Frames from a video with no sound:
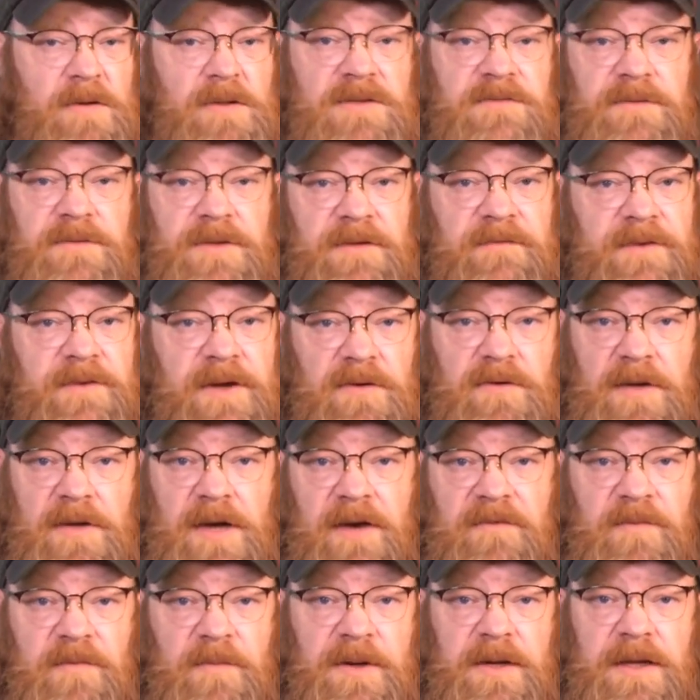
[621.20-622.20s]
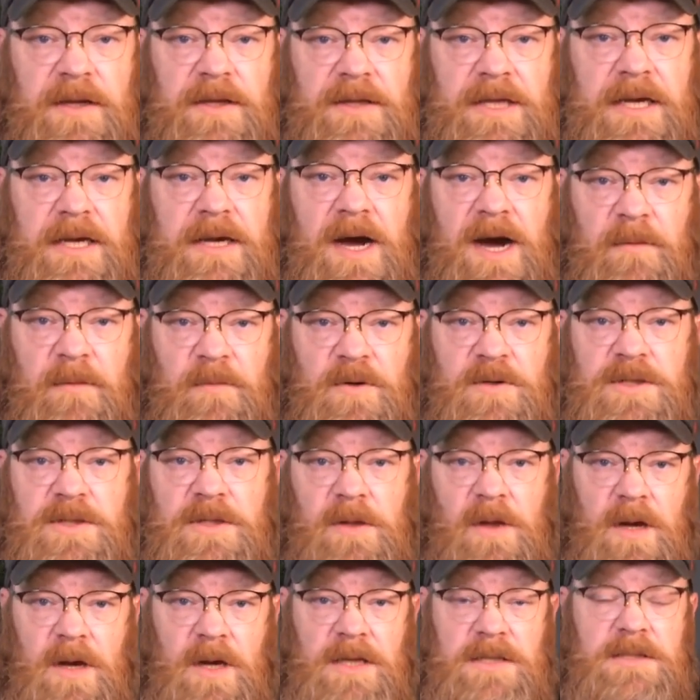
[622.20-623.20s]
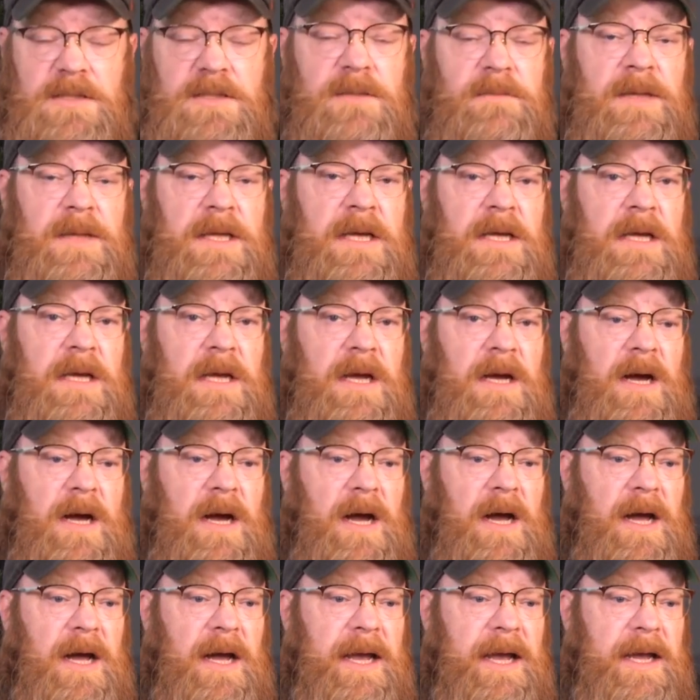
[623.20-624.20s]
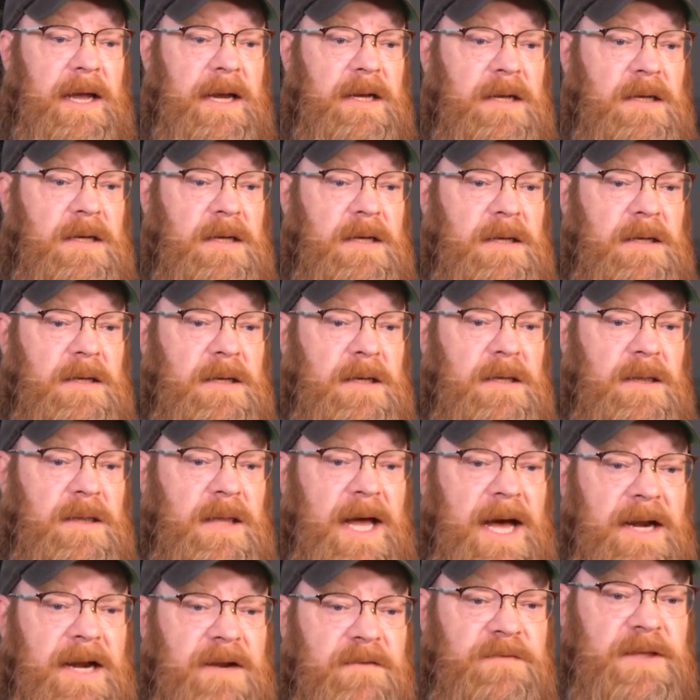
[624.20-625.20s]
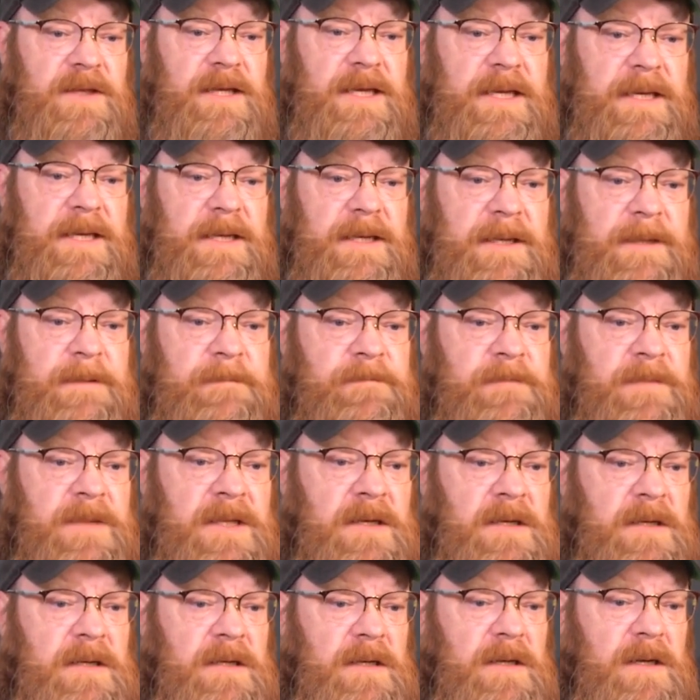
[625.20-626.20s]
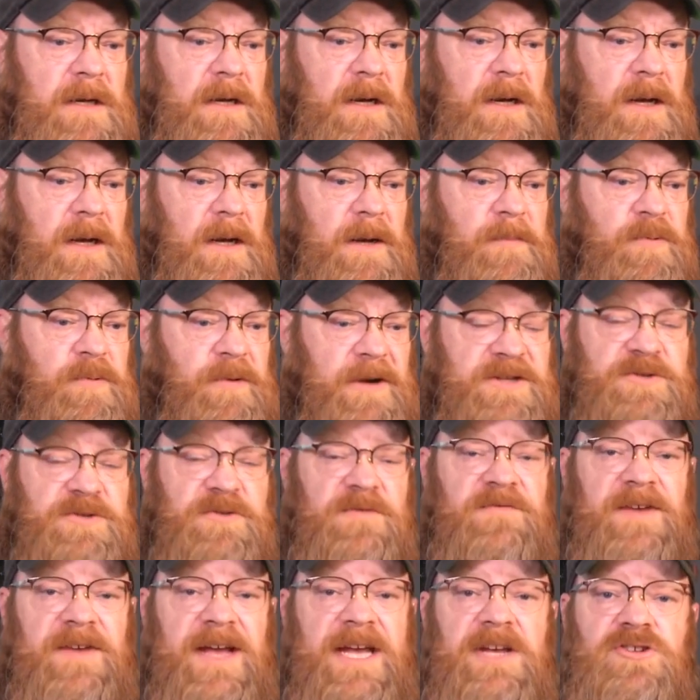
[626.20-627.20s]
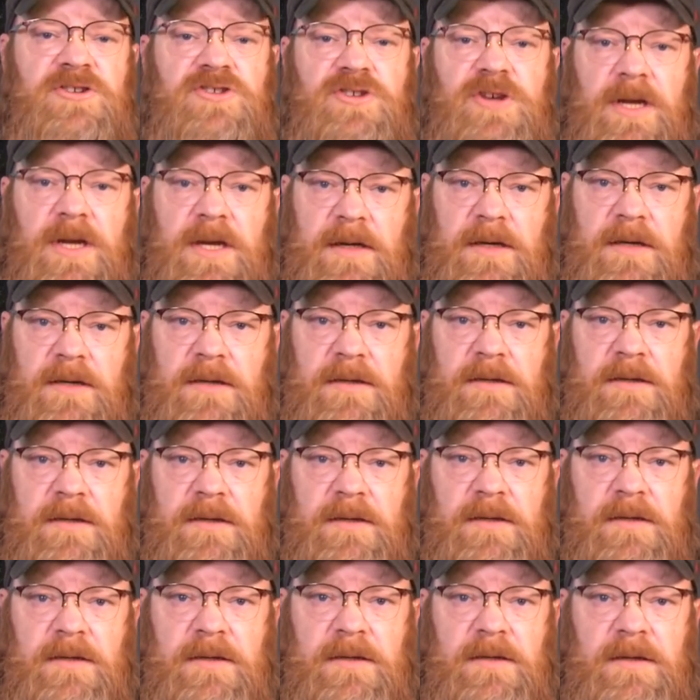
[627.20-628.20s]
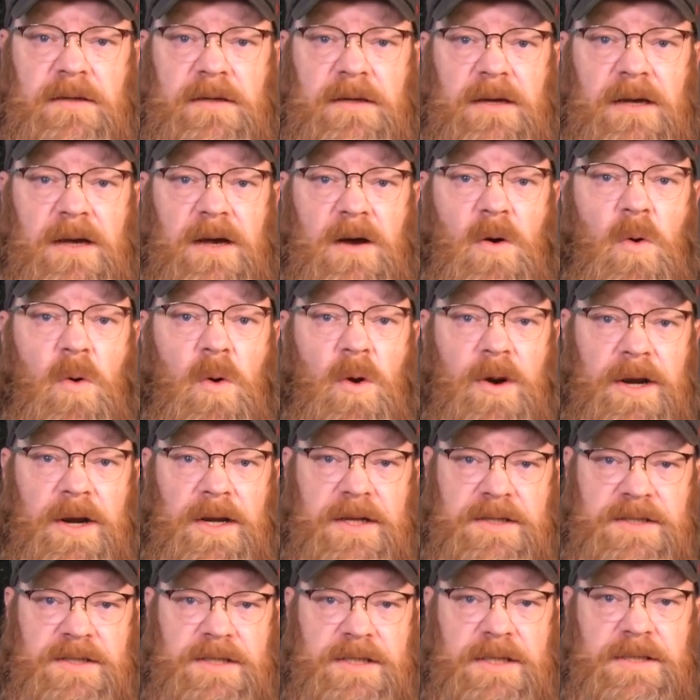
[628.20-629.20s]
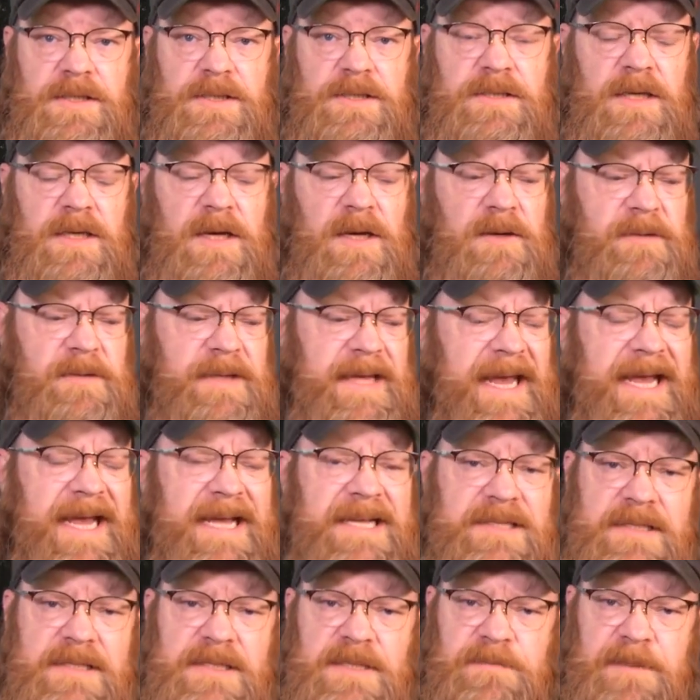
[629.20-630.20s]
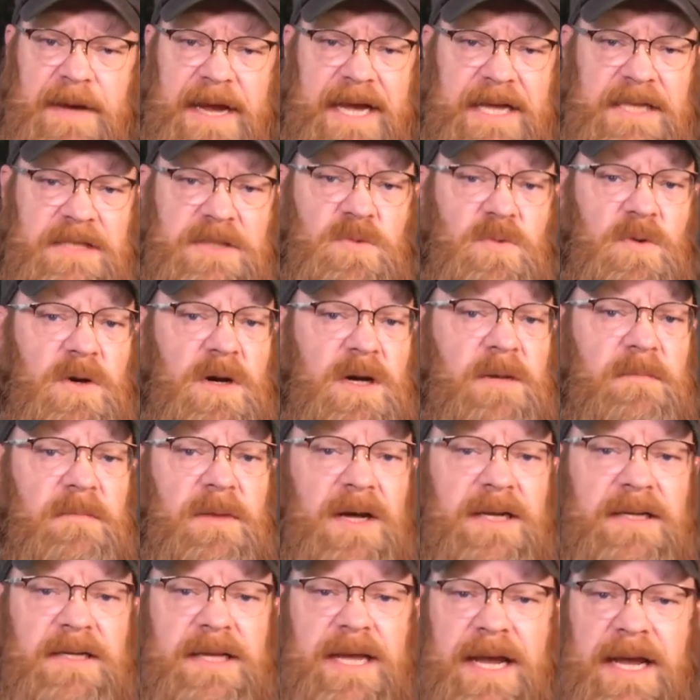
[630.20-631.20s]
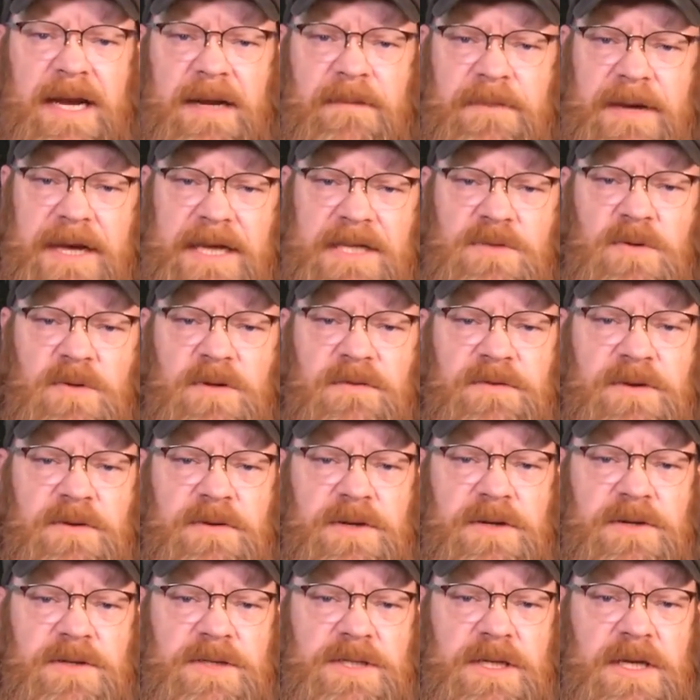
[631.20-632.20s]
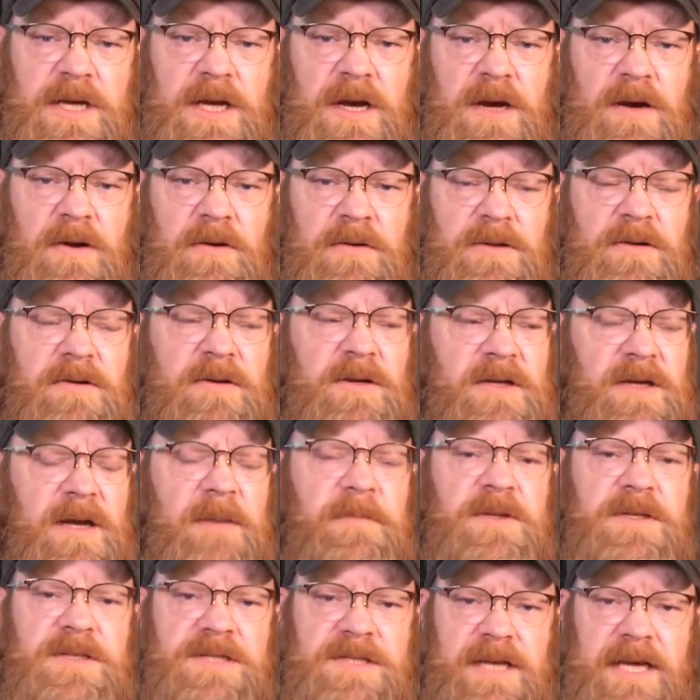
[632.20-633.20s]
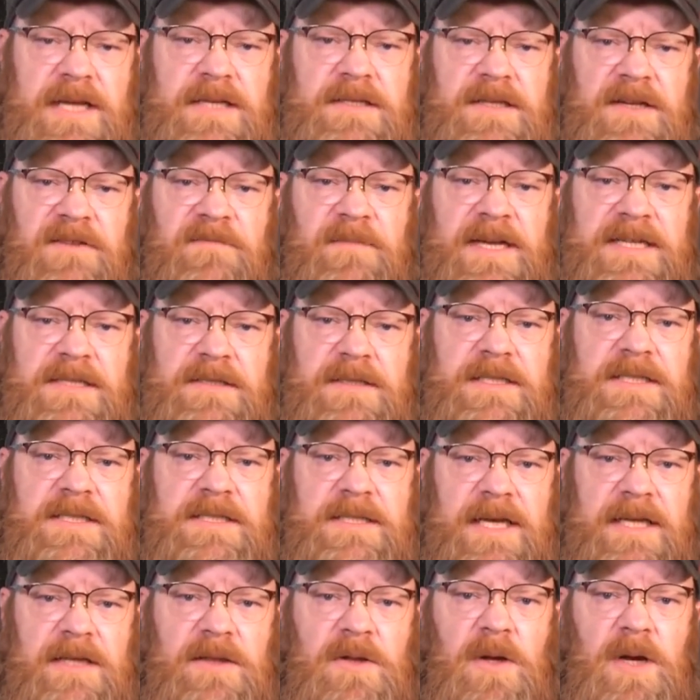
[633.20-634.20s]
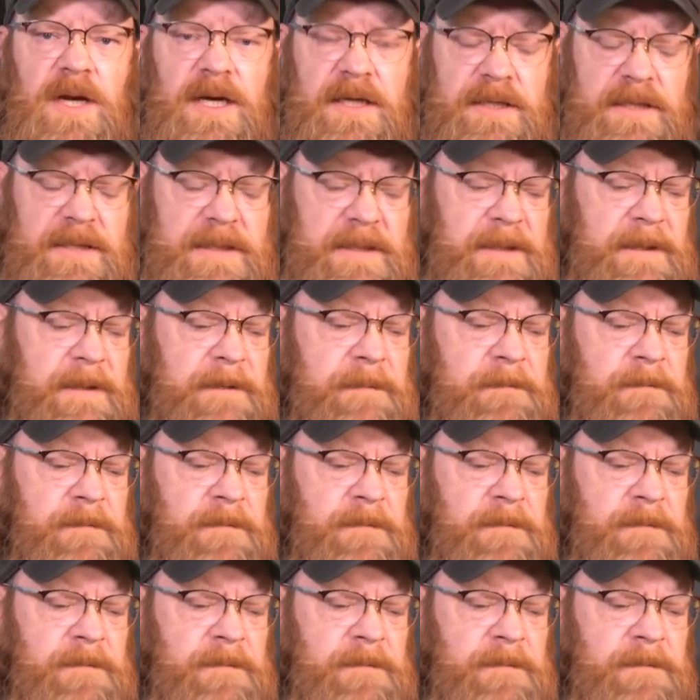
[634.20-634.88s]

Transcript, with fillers: powers for the federal government in the Commerce Clause, uh, and a, a, lot of the uh, preservation uh, ordinances. Uh, Kansas passed one, Montana passed one a few years ago. There are a couple of states that have basically said, look,